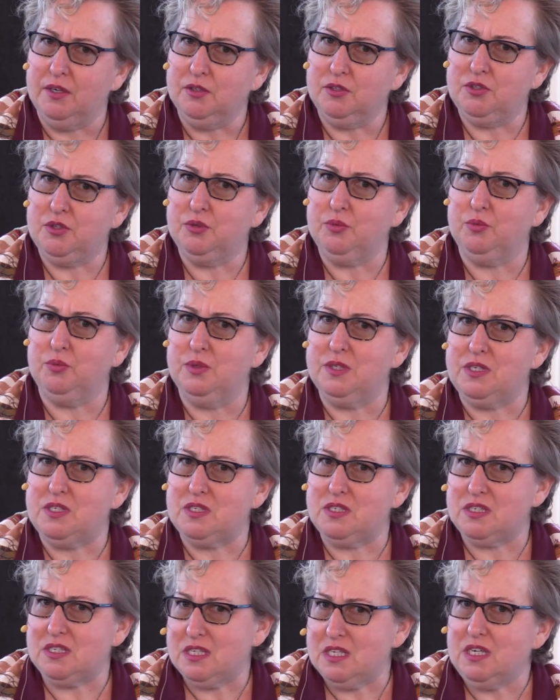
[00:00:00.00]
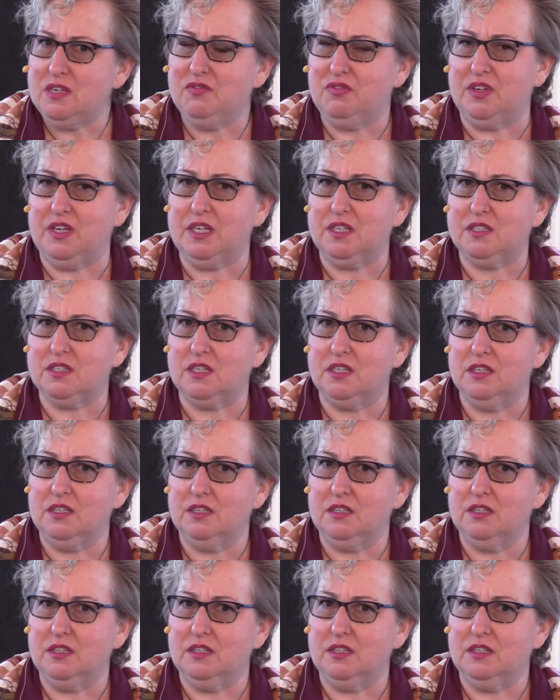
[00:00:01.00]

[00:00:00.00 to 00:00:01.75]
to receive it